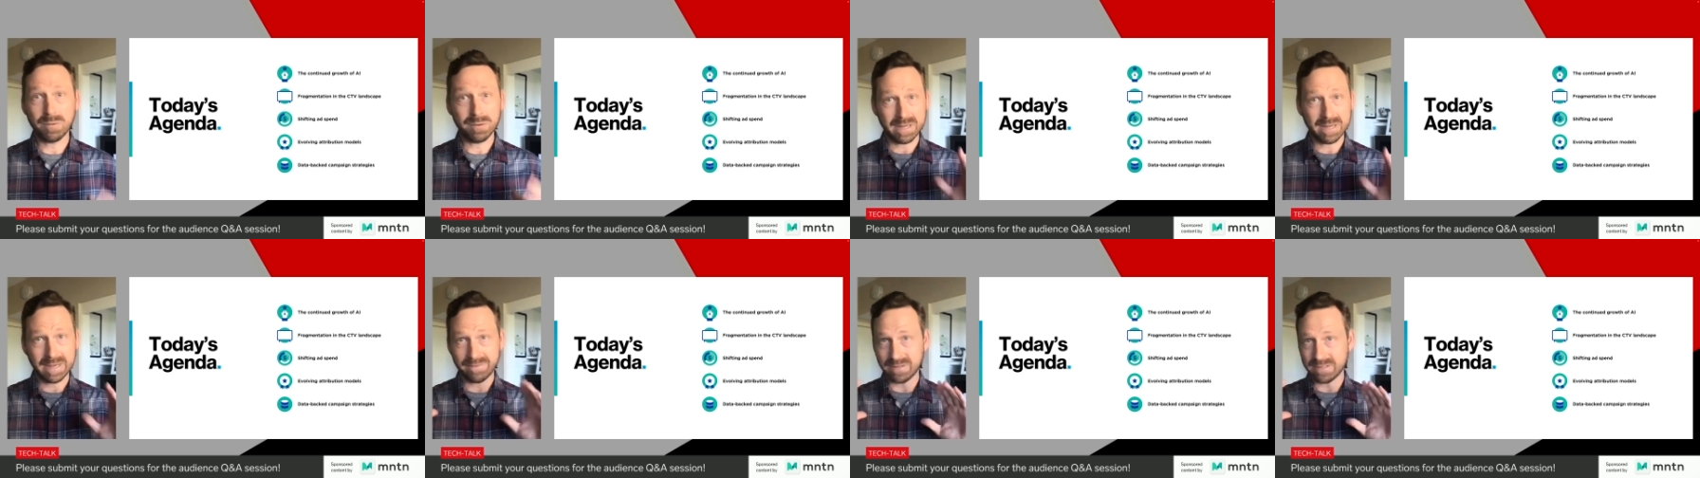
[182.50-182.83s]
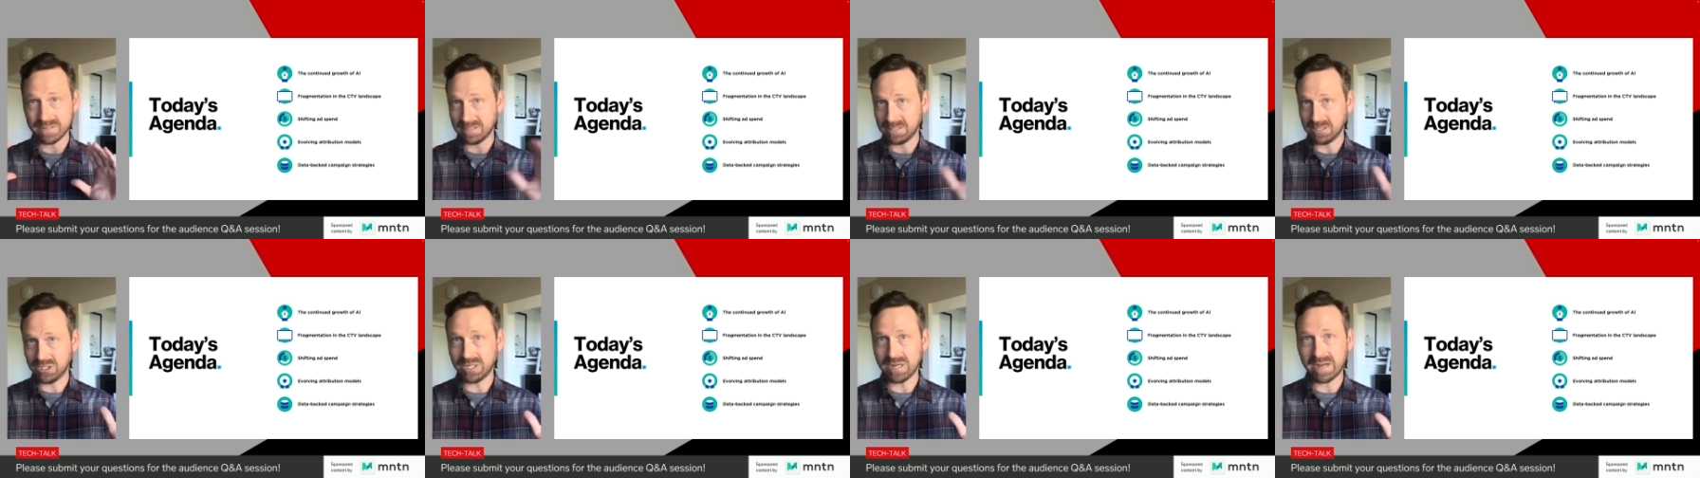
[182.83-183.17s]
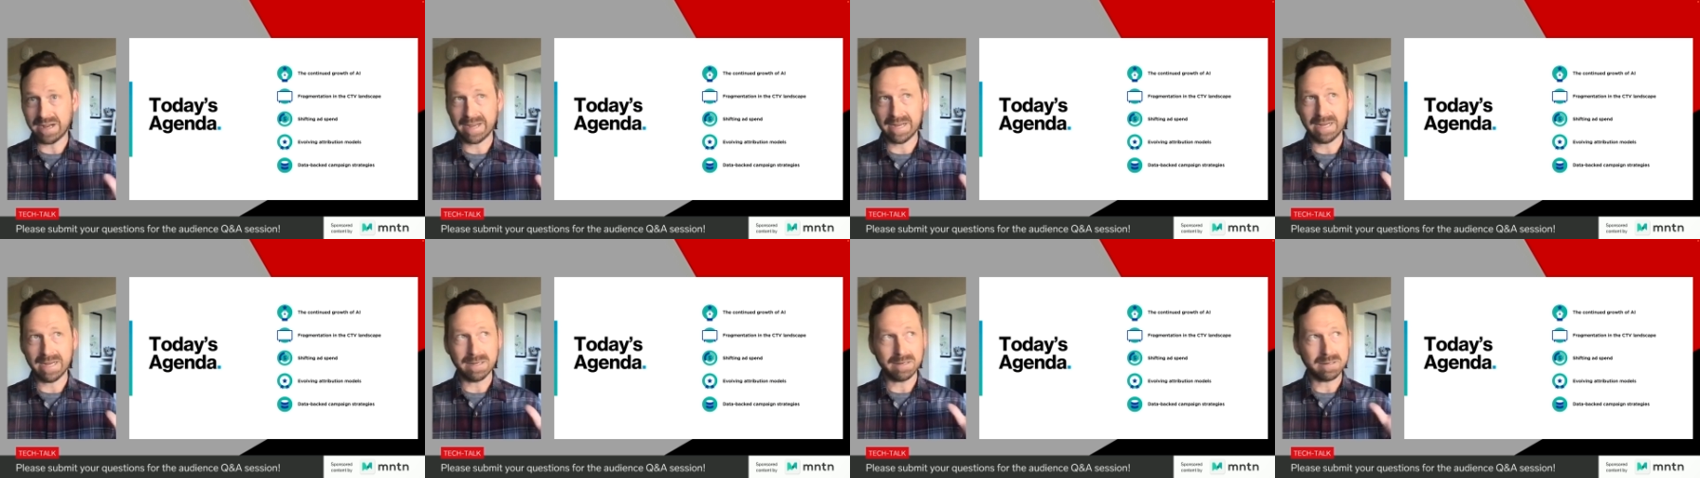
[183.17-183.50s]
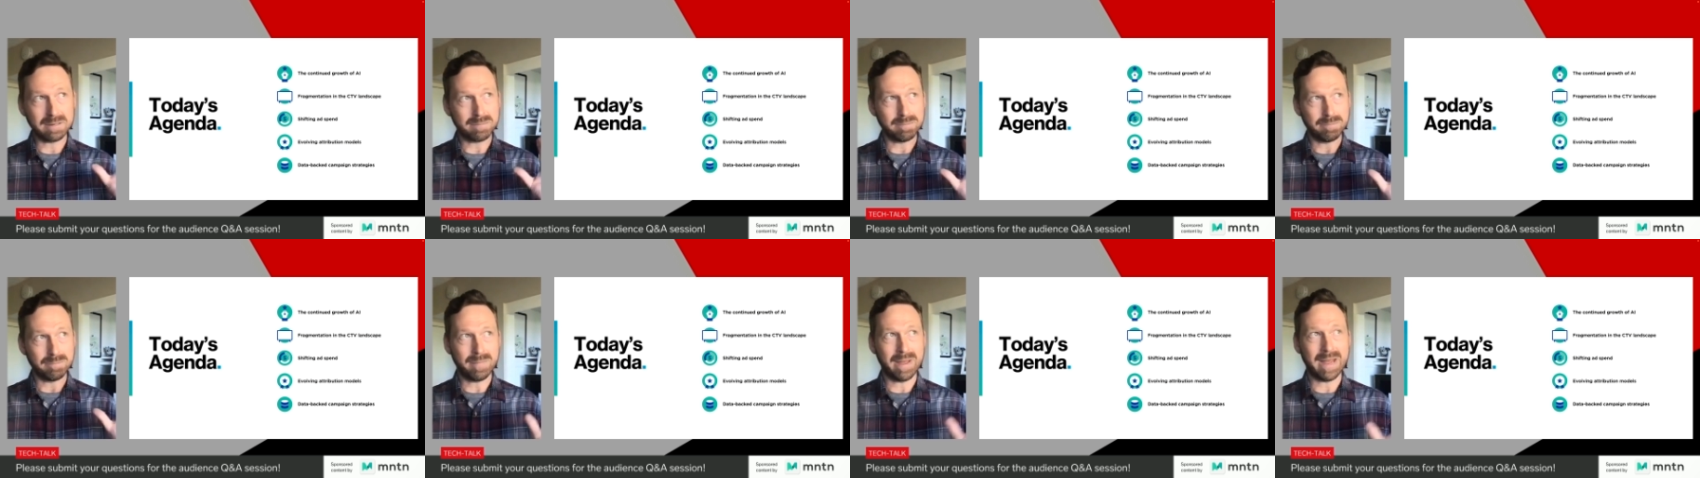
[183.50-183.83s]
you have this giant
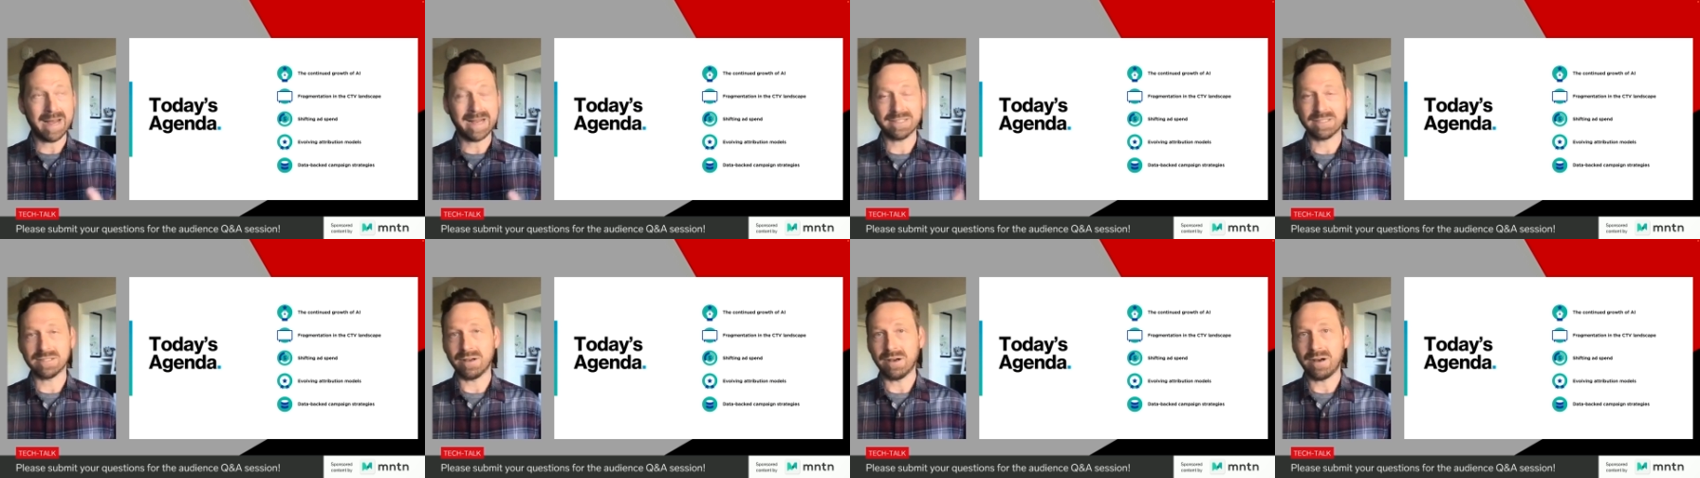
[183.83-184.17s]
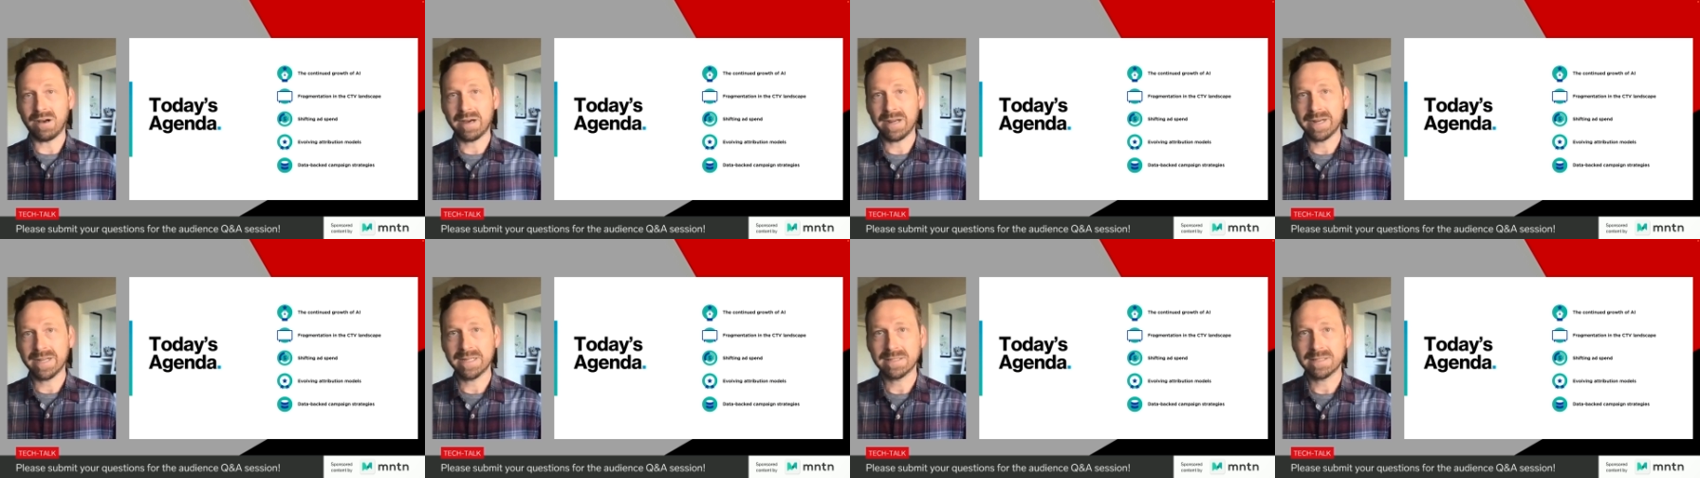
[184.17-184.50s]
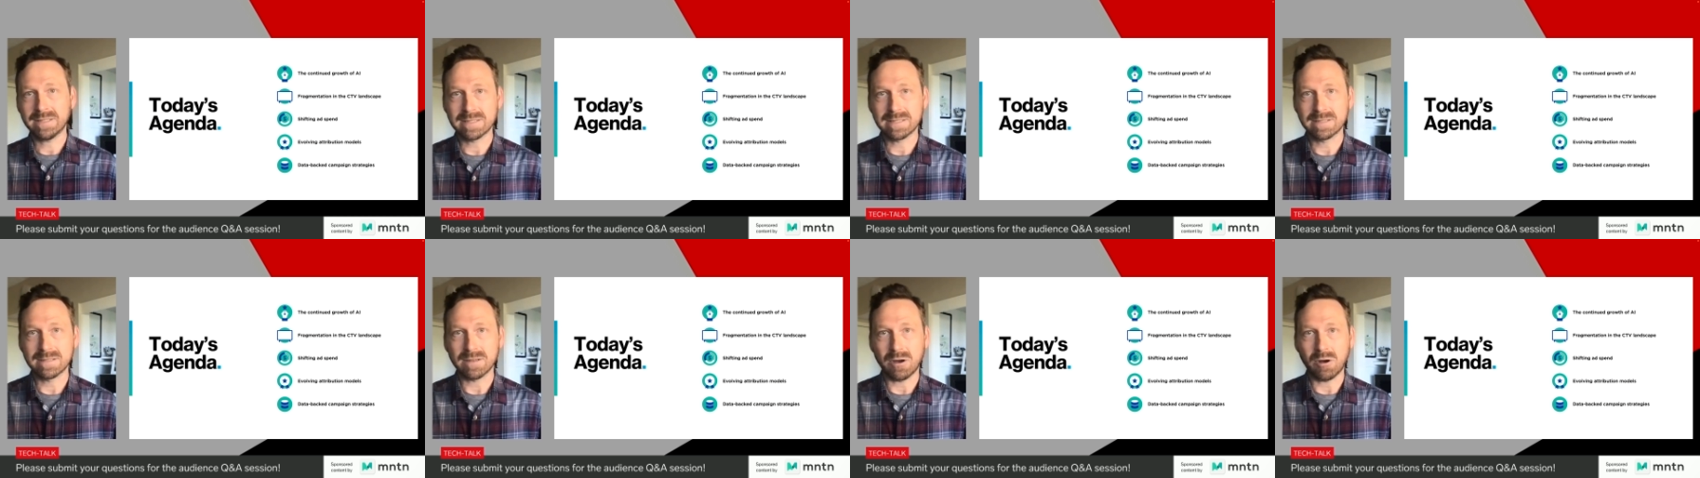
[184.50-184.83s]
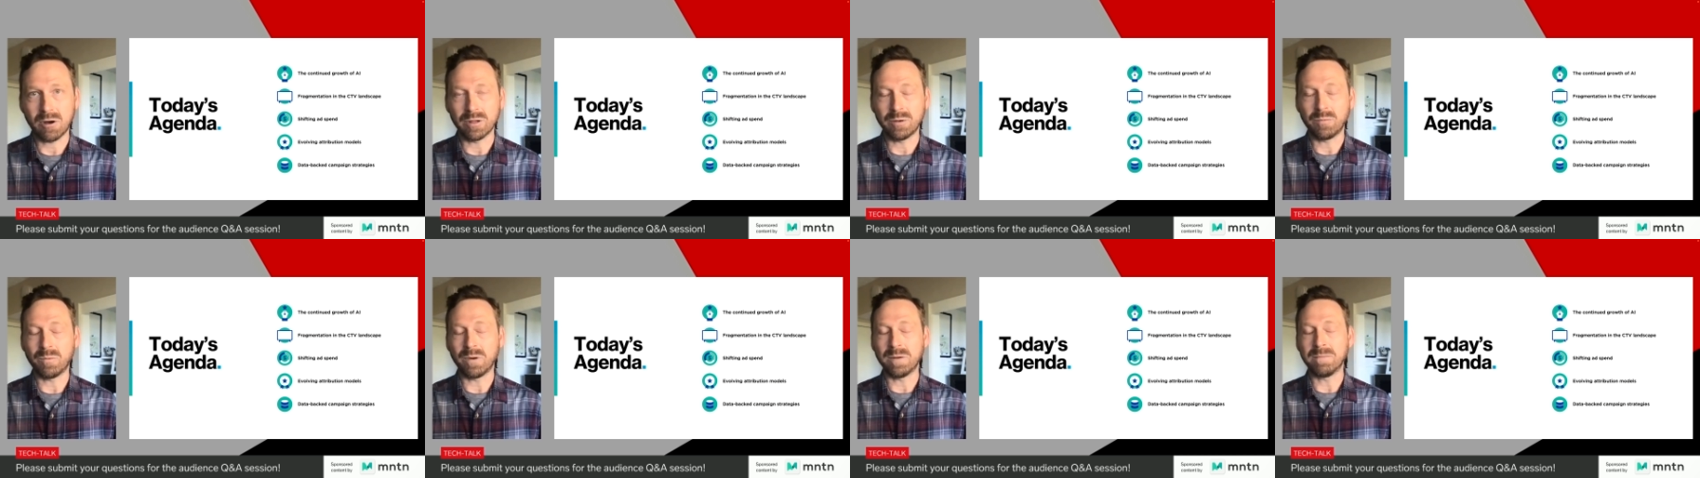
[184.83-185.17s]
mass audience
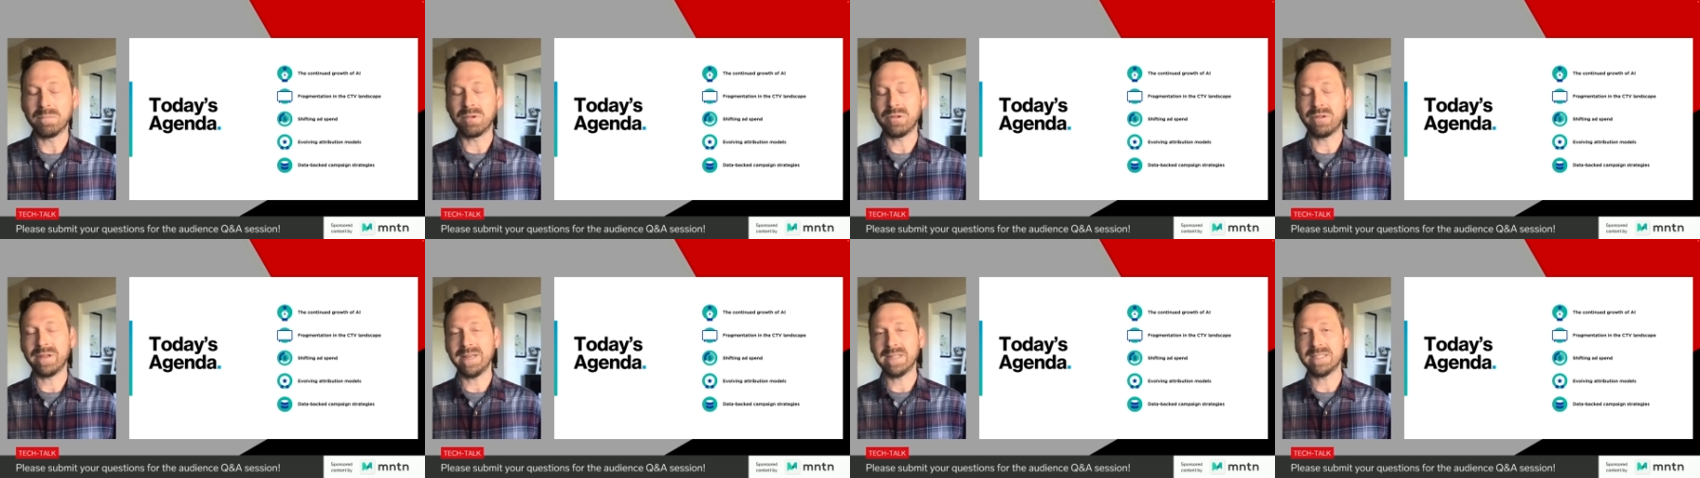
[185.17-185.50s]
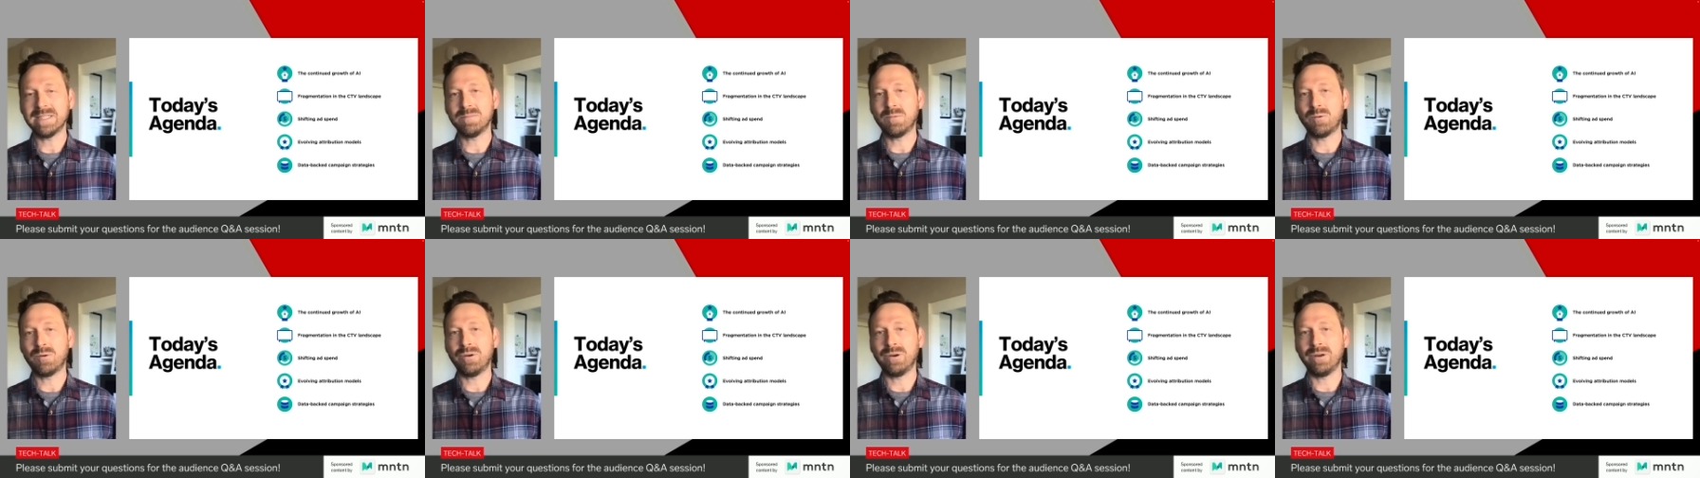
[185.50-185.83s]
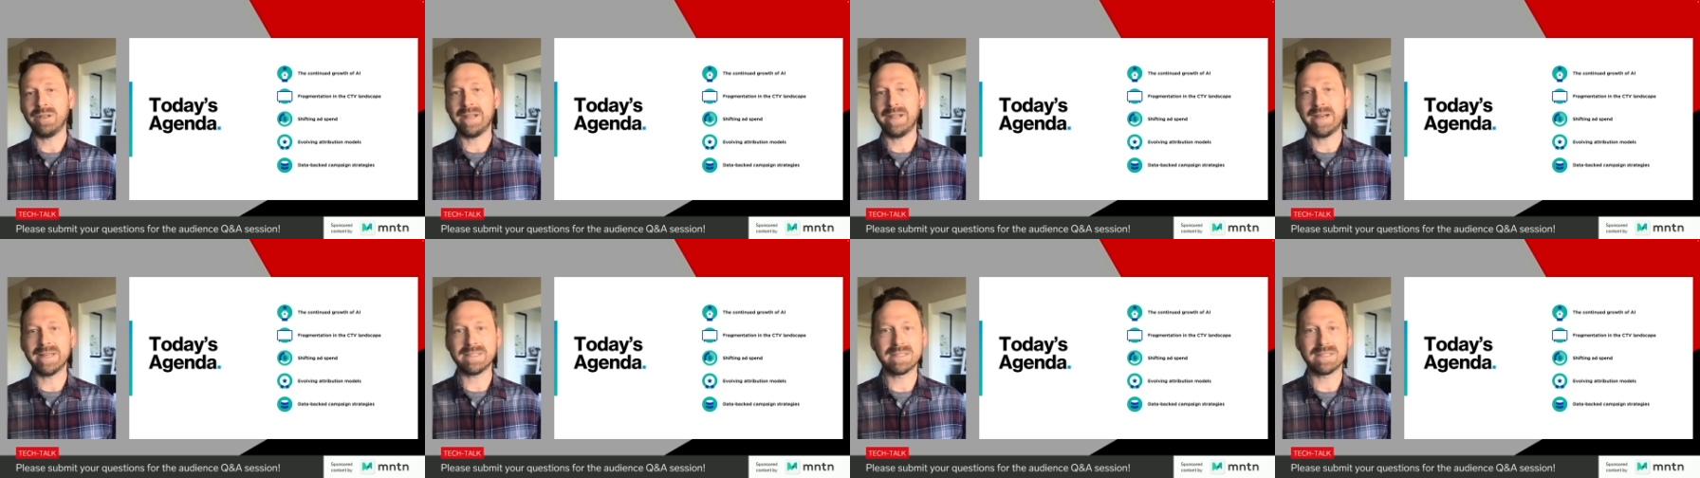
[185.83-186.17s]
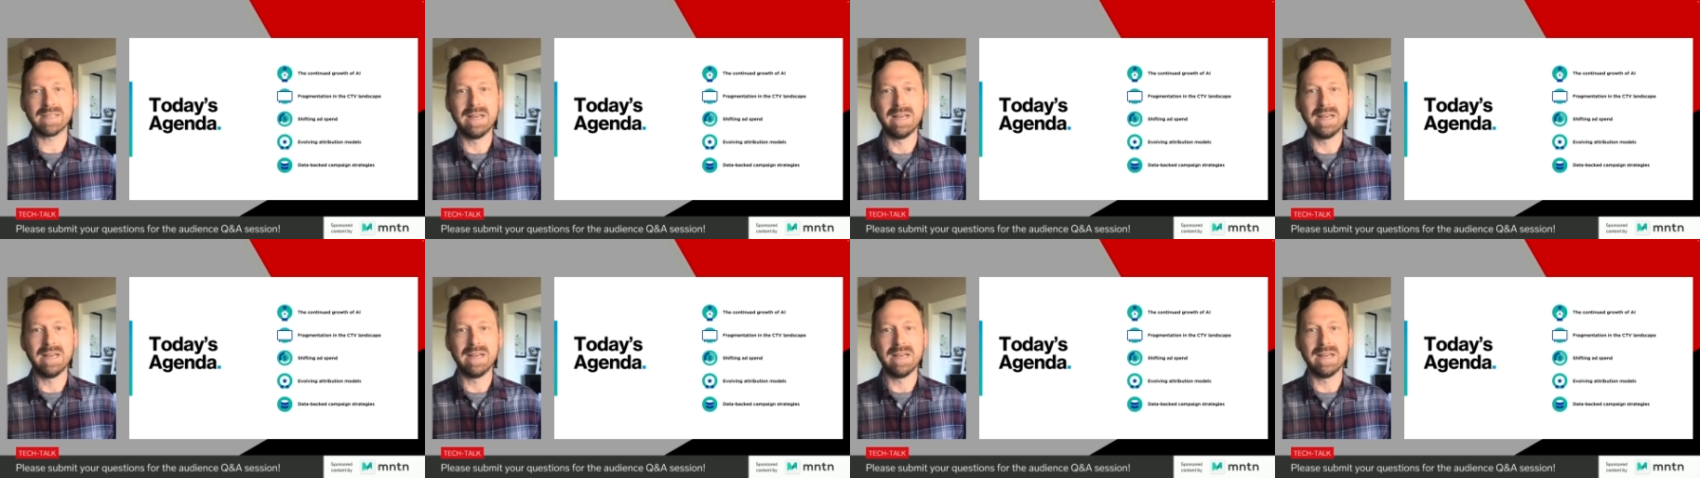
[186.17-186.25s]
all in one place, more or less.